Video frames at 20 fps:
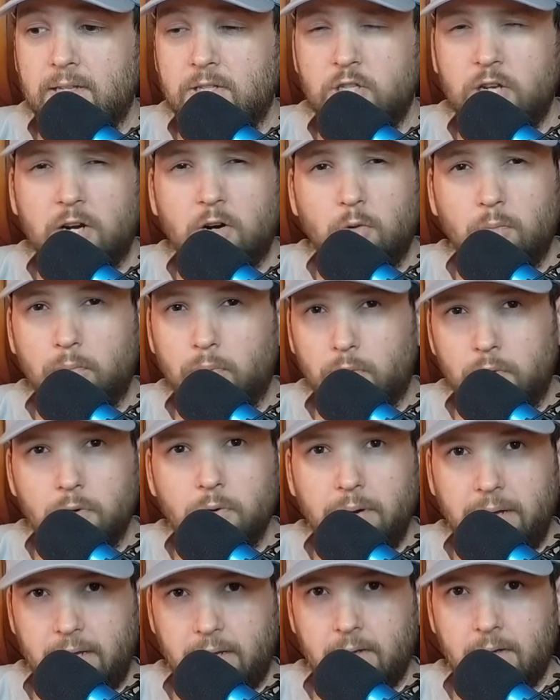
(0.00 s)
Jekyll
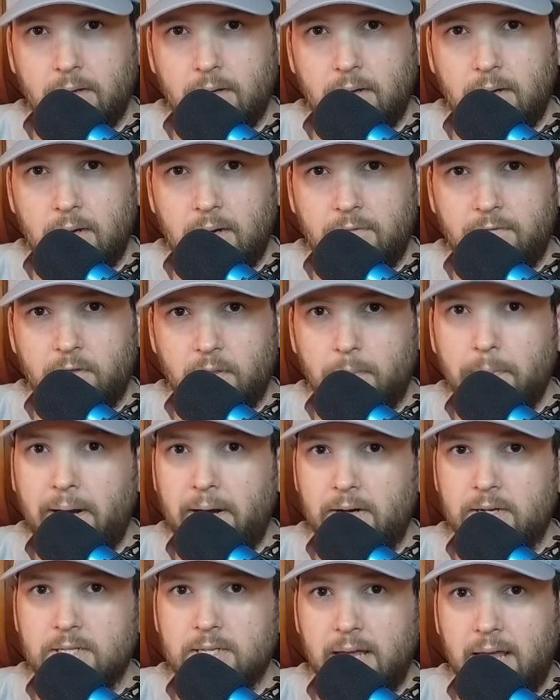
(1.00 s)
Brewing for the
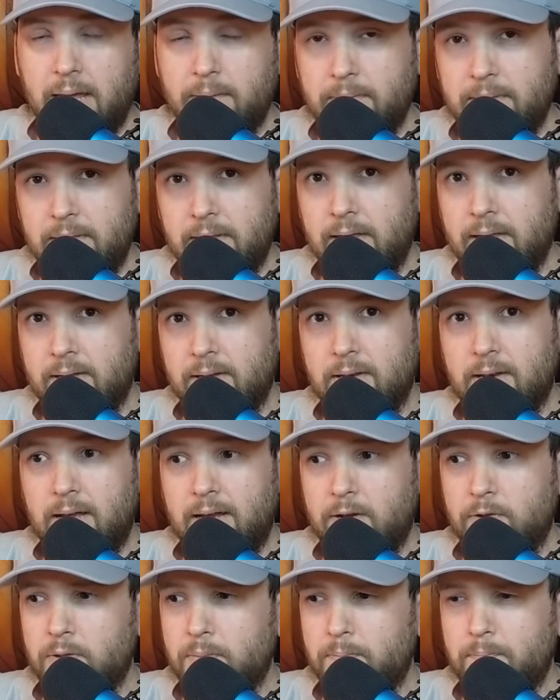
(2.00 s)
Paris game, and I
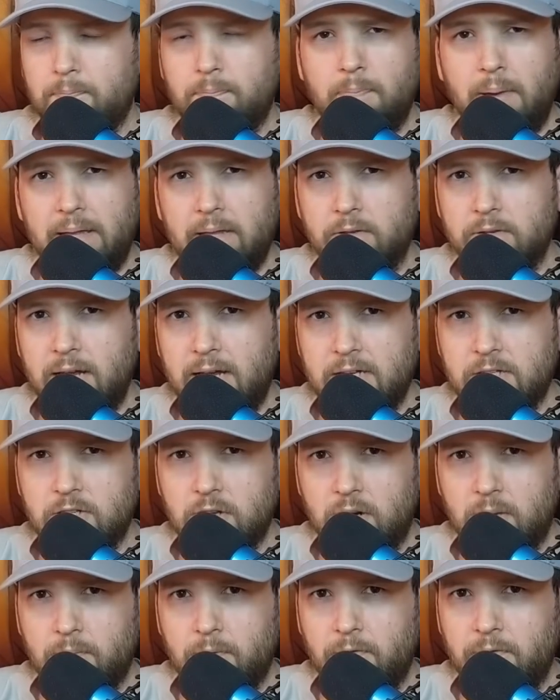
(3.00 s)
know the Payload guys
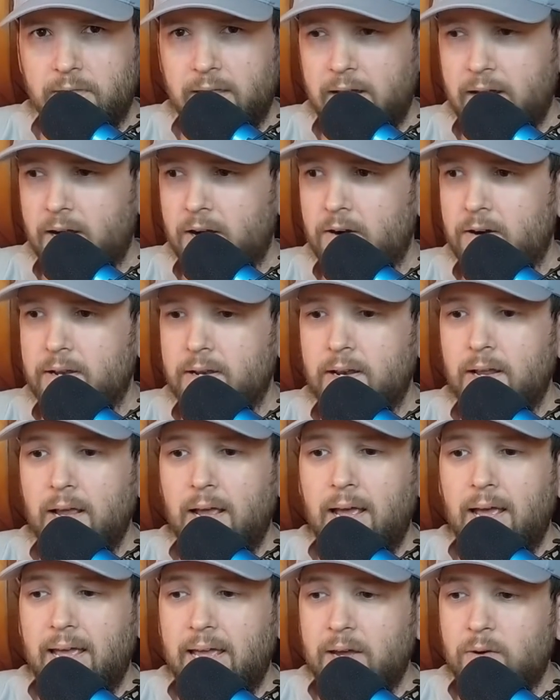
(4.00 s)
showed up over there, and
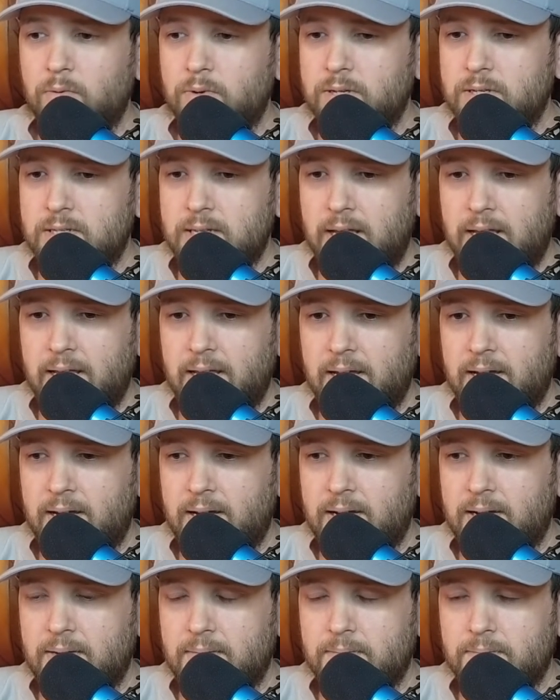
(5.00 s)
it was
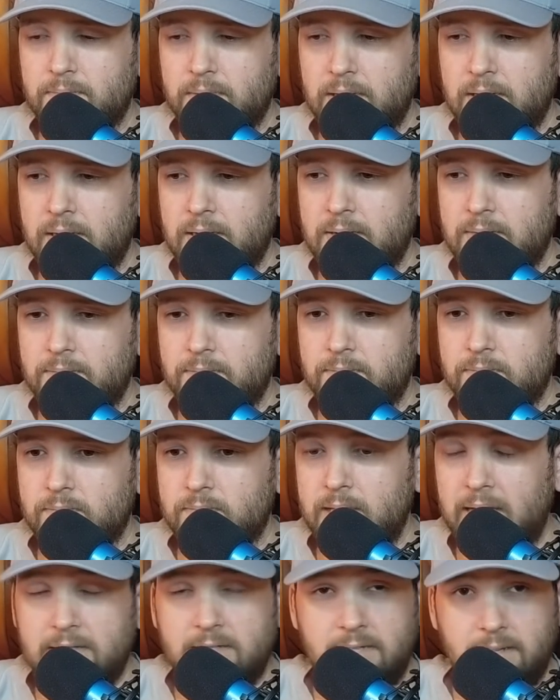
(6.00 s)

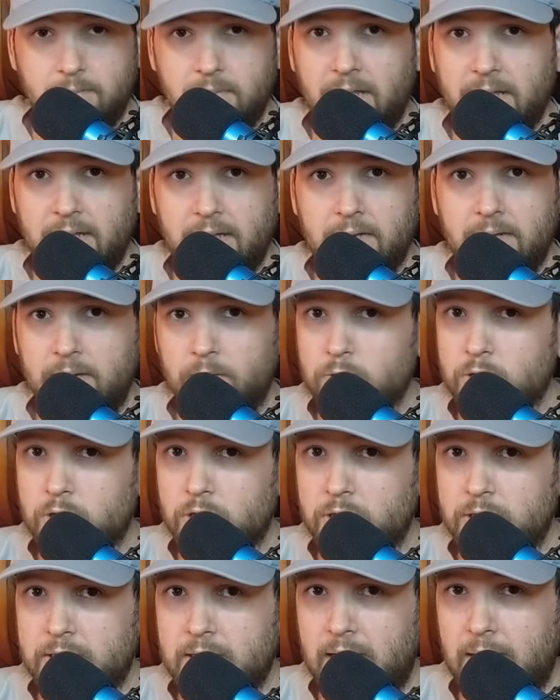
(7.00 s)
that seemed like it was a
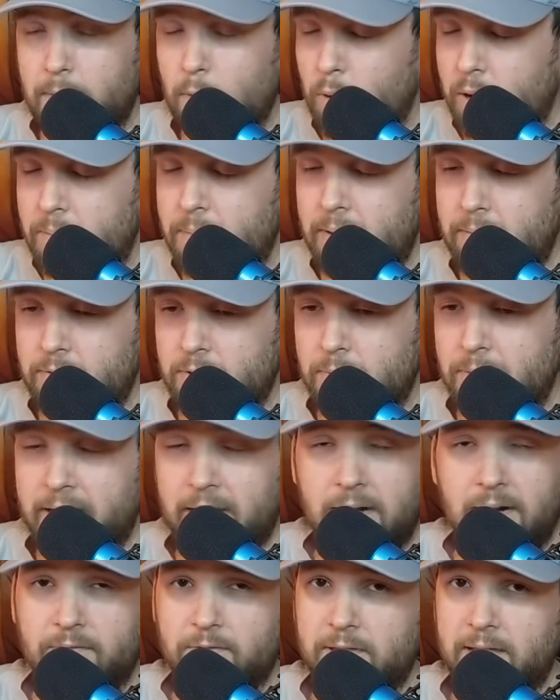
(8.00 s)
good time. I wasn't able to
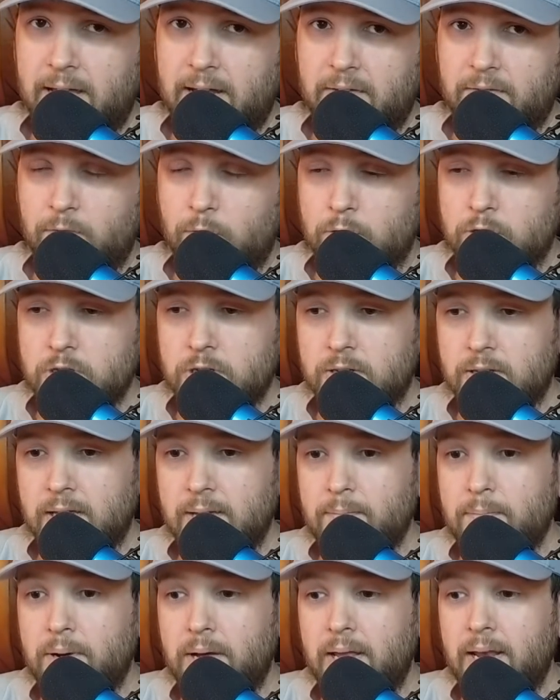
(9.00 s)
make it up for that, unfortunately,
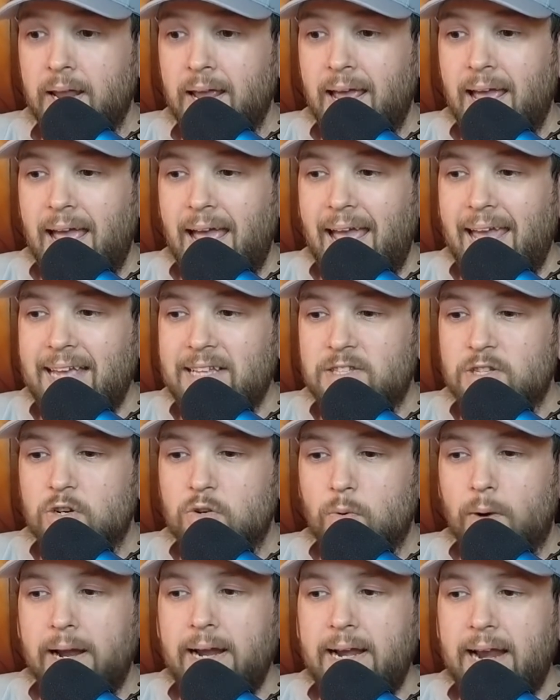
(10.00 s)
but it's
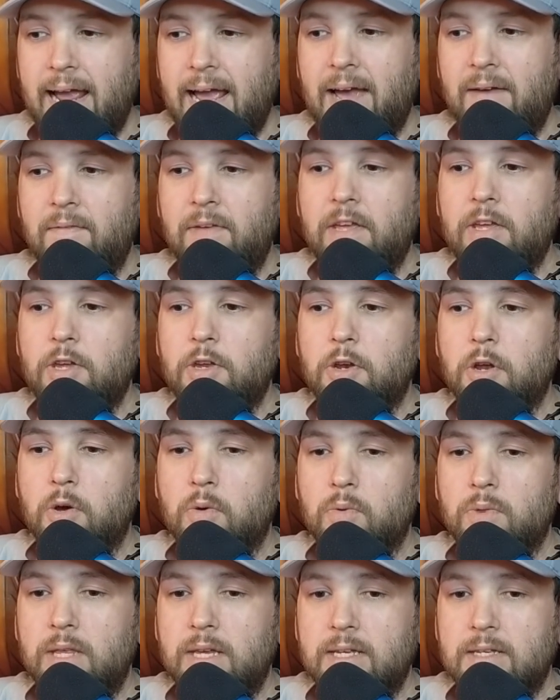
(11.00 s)
great having
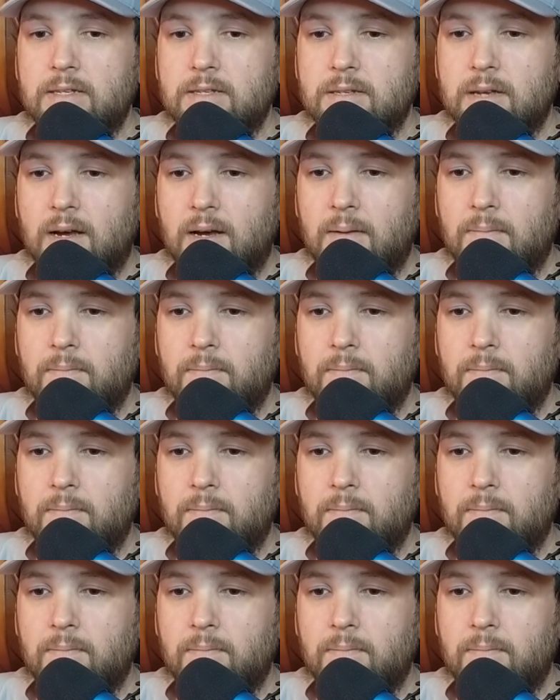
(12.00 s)
this